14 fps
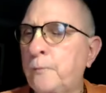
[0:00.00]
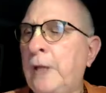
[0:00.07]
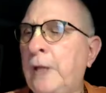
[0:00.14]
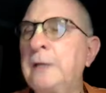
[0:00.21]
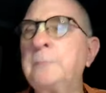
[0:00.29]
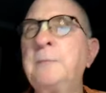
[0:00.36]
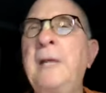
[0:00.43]

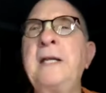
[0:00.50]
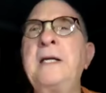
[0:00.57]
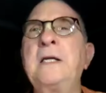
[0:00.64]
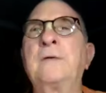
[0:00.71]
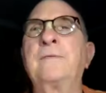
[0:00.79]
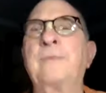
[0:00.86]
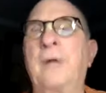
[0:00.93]
in
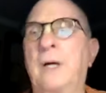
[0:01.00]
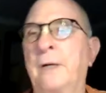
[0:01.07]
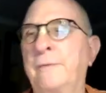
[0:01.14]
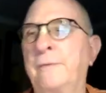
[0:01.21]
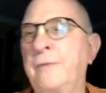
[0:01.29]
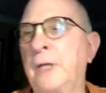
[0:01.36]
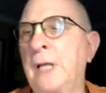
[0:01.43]
many of
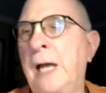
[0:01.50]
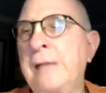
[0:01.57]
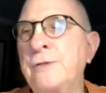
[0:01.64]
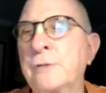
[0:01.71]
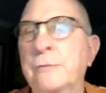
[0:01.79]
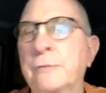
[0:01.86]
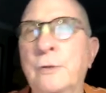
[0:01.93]
the
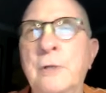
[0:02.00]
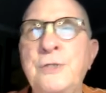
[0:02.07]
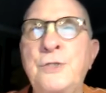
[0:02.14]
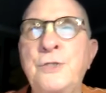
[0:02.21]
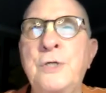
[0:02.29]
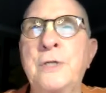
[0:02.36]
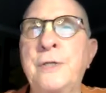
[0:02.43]
lines of
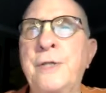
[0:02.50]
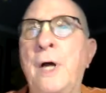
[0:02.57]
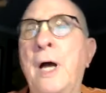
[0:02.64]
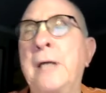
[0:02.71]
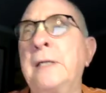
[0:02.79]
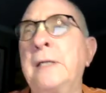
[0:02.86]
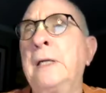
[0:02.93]
Christian
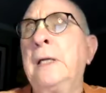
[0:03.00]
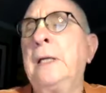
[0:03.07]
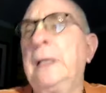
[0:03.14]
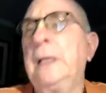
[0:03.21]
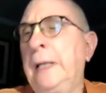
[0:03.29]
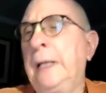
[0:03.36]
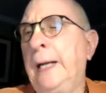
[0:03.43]
thought
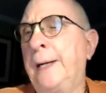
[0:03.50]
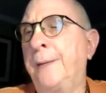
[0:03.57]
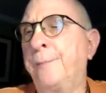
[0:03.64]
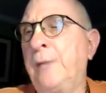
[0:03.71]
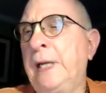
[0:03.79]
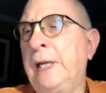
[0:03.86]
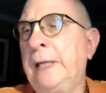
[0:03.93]

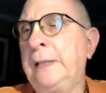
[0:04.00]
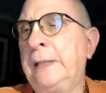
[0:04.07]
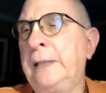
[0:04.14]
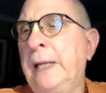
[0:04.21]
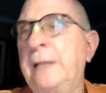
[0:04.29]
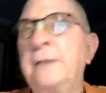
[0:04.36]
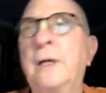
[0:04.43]

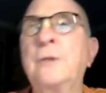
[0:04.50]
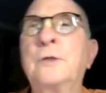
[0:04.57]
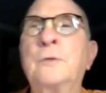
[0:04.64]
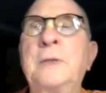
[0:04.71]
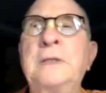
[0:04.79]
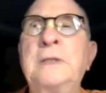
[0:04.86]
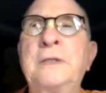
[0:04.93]
and other
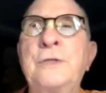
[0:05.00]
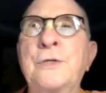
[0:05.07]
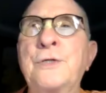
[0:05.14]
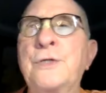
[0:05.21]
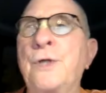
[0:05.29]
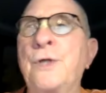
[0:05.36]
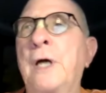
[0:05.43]

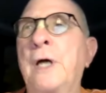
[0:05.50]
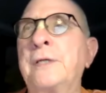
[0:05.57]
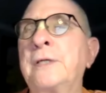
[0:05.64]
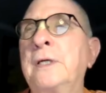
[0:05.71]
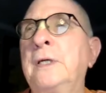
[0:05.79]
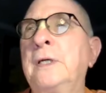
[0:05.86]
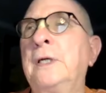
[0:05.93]
religious thought
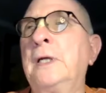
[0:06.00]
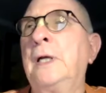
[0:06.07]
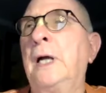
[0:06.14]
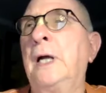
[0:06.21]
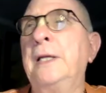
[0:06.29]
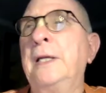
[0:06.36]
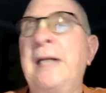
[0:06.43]

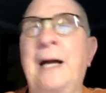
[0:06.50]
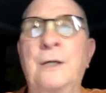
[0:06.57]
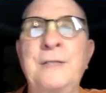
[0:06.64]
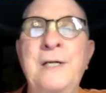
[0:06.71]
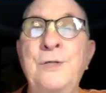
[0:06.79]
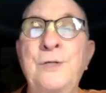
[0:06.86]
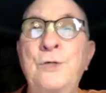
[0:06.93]

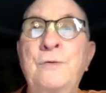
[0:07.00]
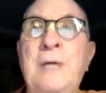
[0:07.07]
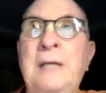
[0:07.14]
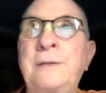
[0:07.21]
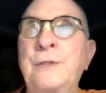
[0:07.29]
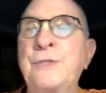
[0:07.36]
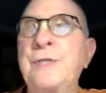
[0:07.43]
nowadays. You've
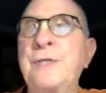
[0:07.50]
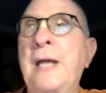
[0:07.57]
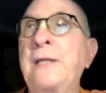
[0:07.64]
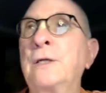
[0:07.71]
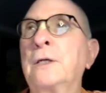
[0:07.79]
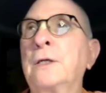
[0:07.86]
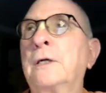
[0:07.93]
got the
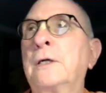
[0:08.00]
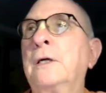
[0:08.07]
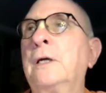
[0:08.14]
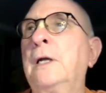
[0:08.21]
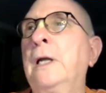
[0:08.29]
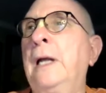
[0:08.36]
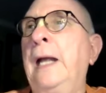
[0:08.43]
secular
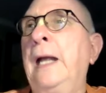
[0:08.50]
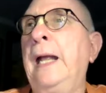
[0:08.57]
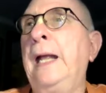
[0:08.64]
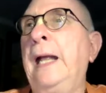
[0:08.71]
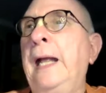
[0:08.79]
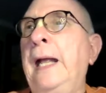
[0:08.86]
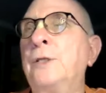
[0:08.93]

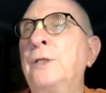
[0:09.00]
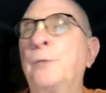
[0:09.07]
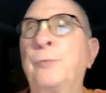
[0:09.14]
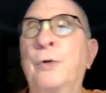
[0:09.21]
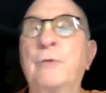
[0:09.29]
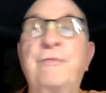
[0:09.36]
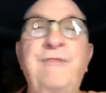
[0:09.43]
and the
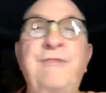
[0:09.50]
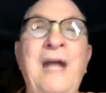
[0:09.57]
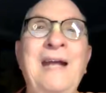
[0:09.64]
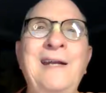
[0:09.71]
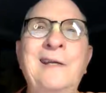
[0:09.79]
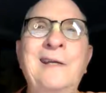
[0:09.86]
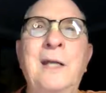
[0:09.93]

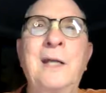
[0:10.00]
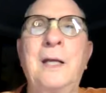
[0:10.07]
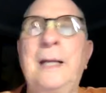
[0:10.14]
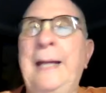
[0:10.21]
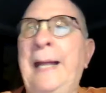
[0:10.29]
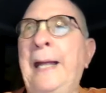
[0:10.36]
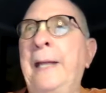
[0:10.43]
profane,
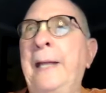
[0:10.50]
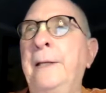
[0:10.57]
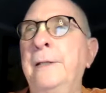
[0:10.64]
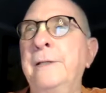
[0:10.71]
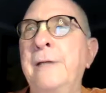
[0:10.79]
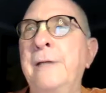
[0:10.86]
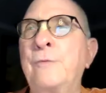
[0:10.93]

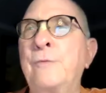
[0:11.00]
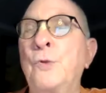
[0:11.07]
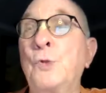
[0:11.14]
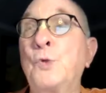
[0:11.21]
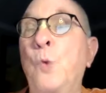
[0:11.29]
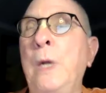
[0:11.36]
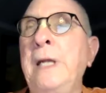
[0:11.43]
and never the
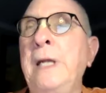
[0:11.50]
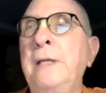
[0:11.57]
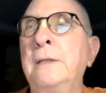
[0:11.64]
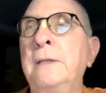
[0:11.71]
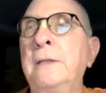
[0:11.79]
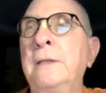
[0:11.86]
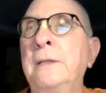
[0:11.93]

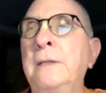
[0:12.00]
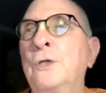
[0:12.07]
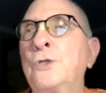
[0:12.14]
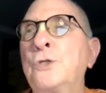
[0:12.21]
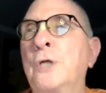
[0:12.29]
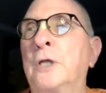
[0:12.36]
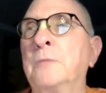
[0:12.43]
twain
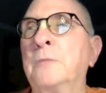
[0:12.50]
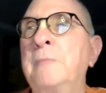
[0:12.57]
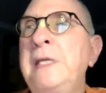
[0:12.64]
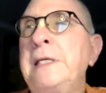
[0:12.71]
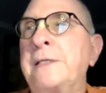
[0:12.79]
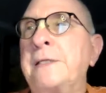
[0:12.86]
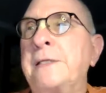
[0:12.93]
shall
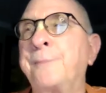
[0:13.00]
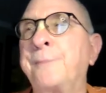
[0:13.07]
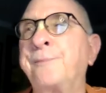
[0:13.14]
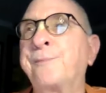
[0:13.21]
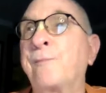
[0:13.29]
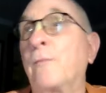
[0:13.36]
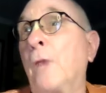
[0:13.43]
meet.
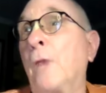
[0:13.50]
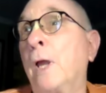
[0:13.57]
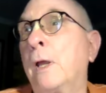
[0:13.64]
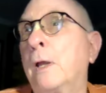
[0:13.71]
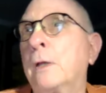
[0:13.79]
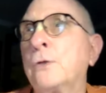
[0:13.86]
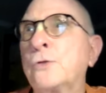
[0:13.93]

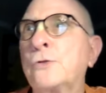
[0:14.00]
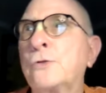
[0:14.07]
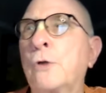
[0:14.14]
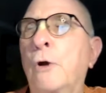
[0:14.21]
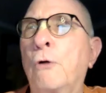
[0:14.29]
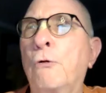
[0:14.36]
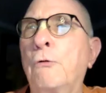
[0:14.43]

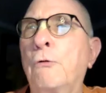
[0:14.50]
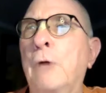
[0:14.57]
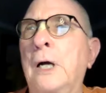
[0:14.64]
So,